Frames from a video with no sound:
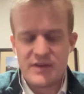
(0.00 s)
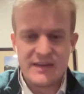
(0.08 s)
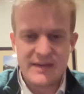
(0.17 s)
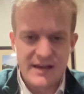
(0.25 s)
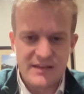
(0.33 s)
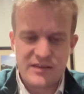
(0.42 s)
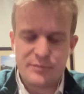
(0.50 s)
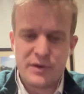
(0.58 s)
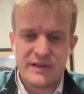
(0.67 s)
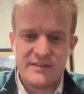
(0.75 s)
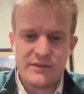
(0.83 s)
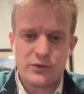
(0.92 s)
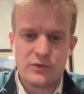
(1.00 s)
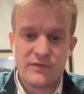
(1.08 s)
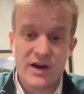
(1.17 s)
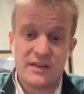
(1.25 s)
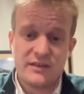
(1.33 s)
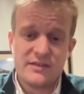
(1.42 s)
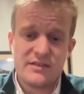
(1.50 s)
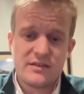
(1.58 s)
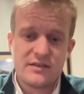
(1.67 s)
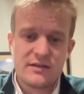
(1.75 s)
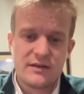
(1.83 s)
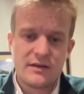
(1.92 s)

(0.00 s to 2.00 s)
against political violence,